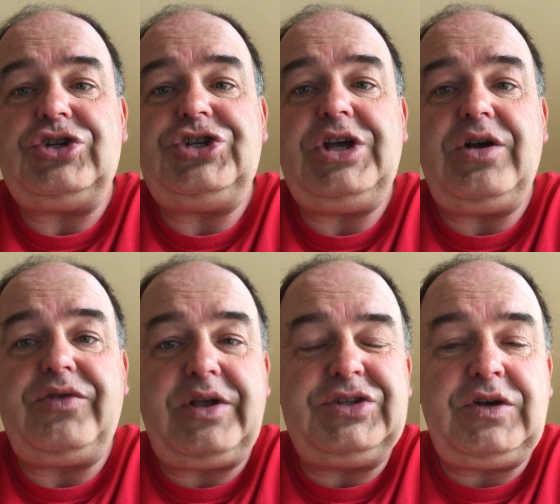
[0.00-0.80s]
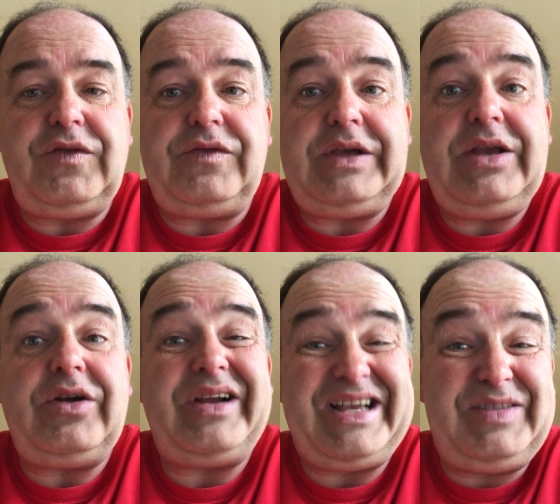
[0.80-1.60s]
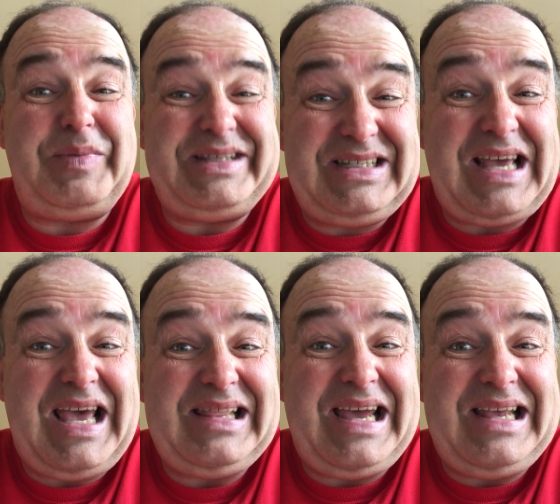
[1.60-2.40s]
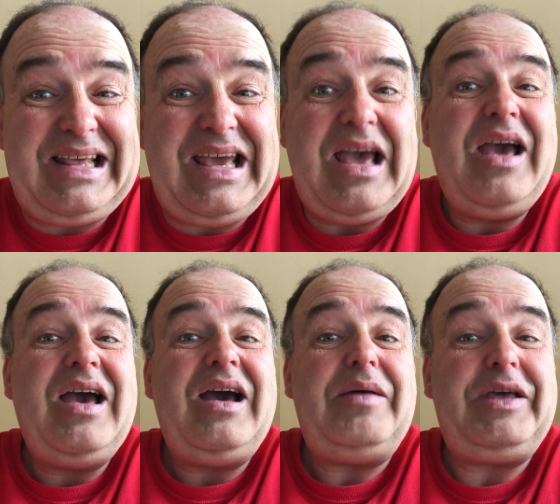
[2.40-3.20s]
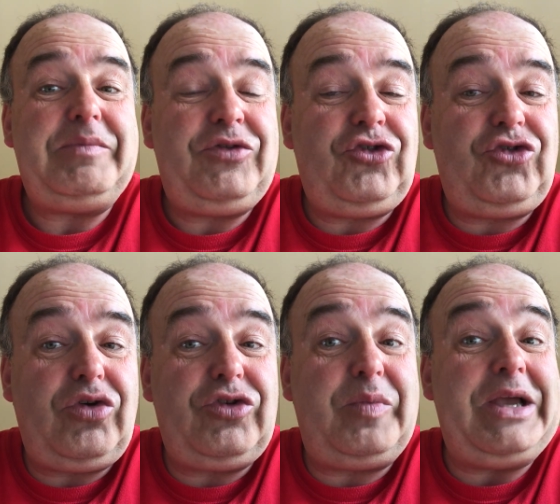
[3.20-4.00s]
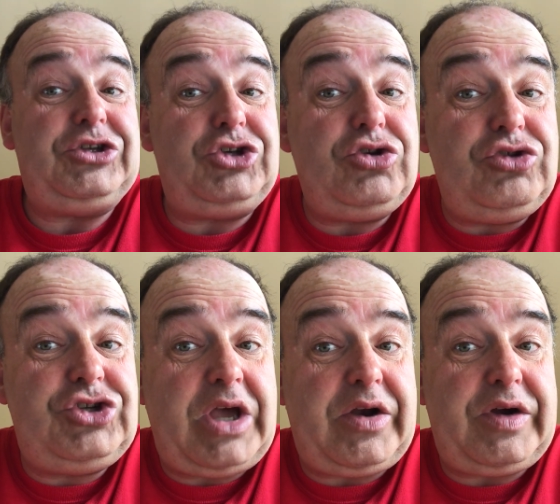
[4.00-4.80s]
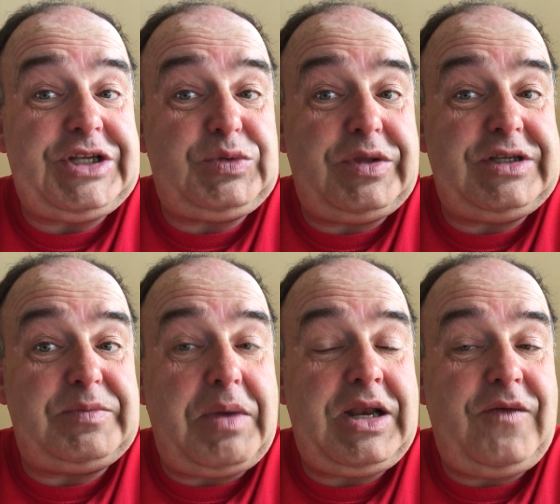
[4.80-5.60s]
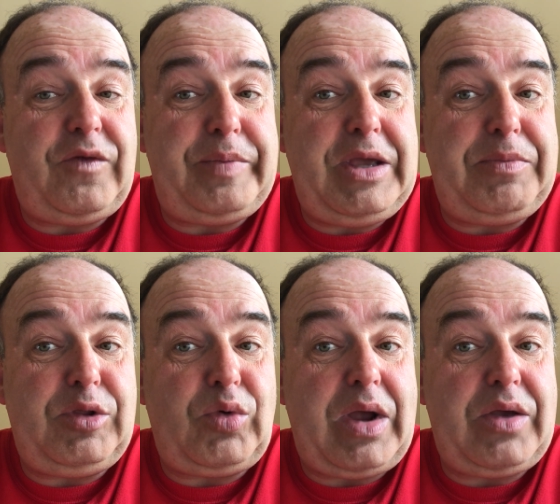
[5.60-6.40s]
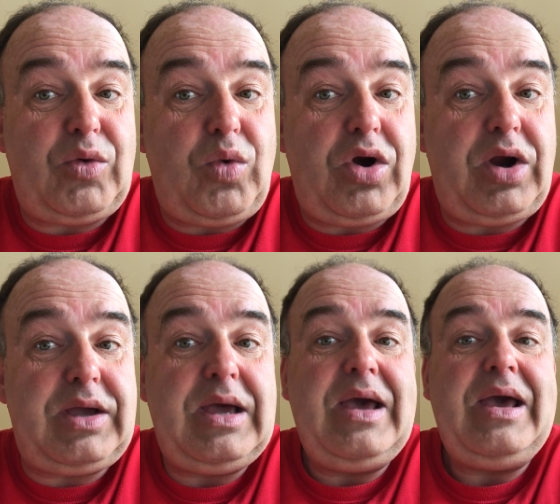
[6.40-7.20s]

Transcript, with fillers: Scheer, the conservative leader, has been saying lately, I think Mr. Trudeau is being too generous with this money for people who are out of work.